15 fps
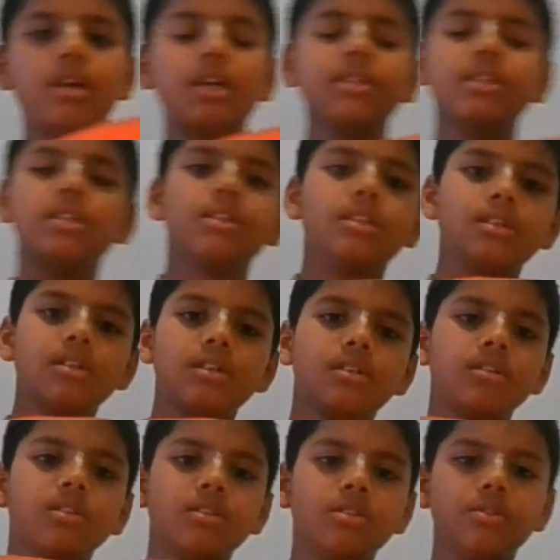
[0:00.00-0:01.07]
and then
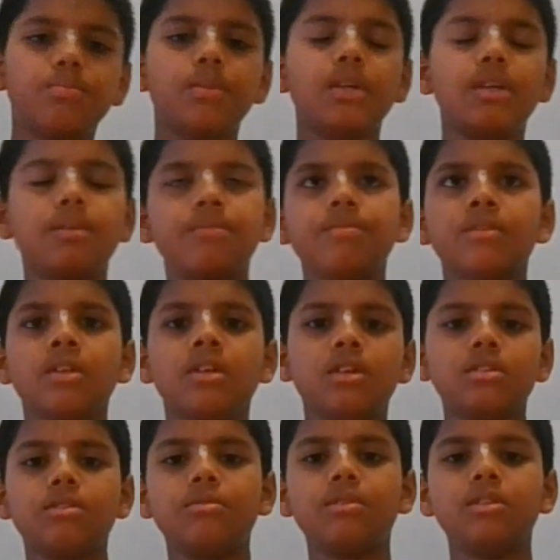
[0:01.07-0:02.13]
here you play.
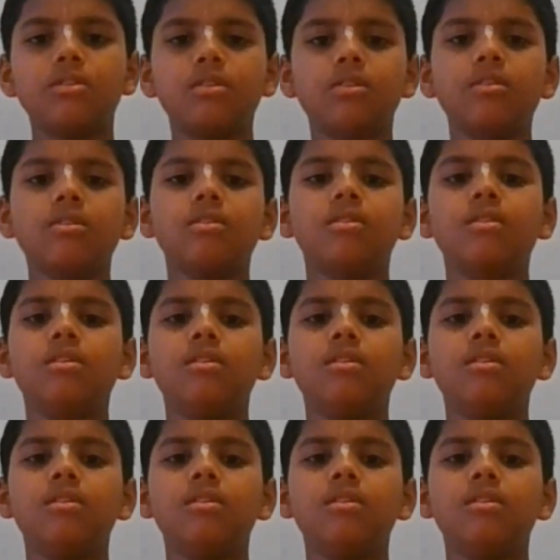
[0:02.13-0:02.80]
So when you go,